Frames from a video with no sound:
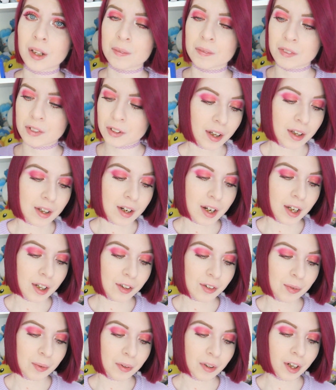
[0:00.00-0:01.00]
games. Okay, the
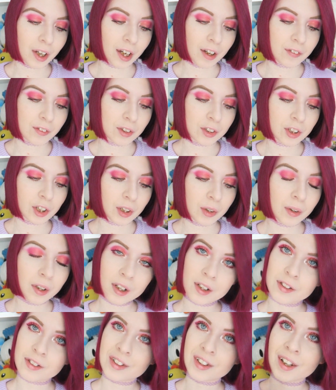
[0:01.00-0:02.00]
next one I have to show you
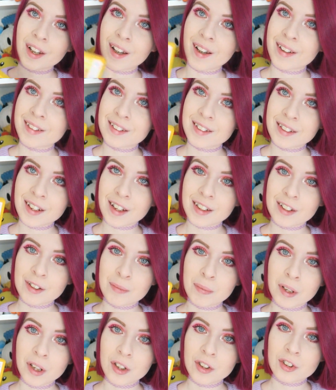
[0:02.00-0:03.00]
is Detective
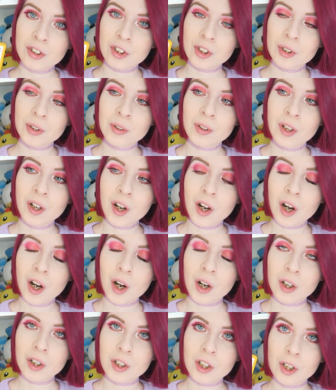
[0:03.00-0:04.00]
Pikachu.
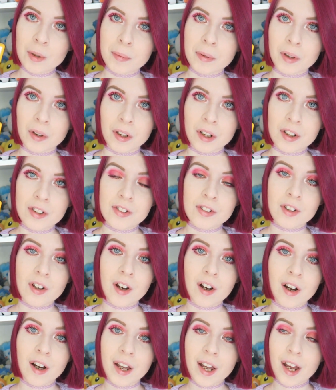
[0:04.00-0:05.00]
I'm gonna be honest,
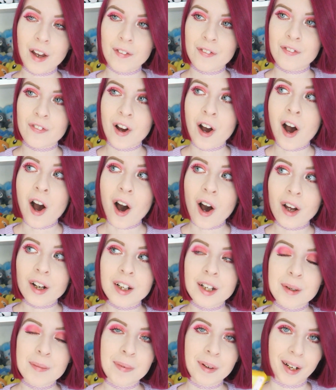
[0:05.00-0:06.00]
I have
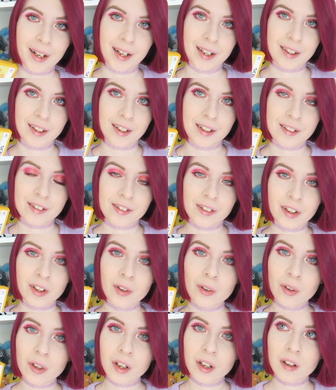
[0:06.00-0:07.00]
hardly played this. I
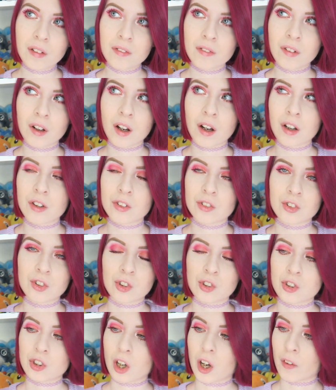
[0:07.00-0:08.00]
got it
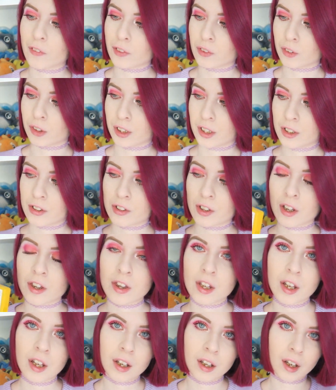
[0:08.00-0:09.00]
just after release, I
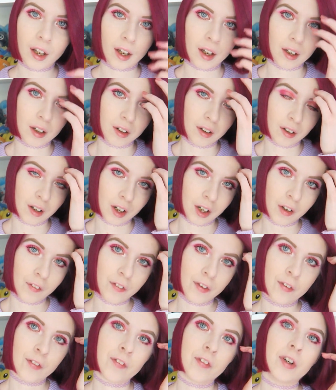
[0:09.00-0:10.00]
think, and I
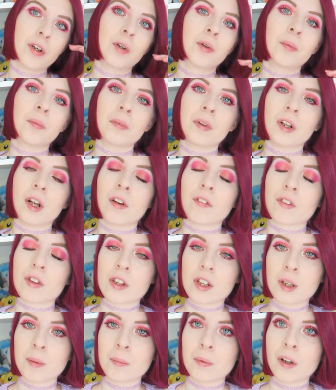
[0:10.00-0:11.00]
love the film and
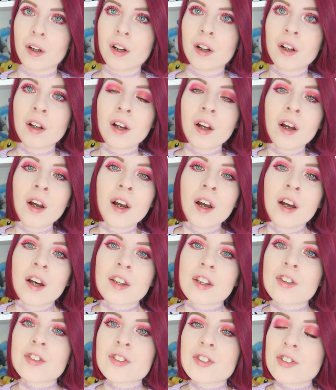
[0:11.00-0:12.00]
everything, but
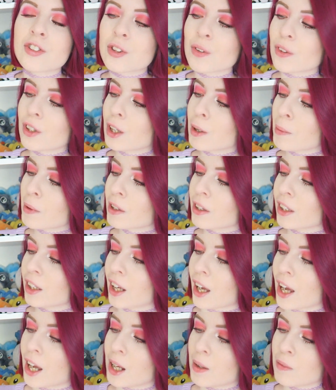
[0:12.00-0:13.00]
there's just something about the
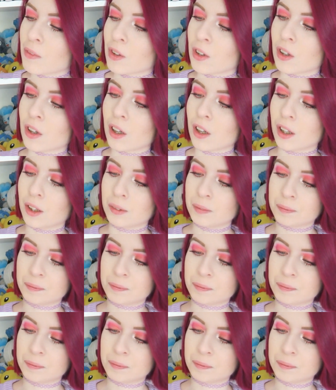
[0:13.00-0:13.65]
game that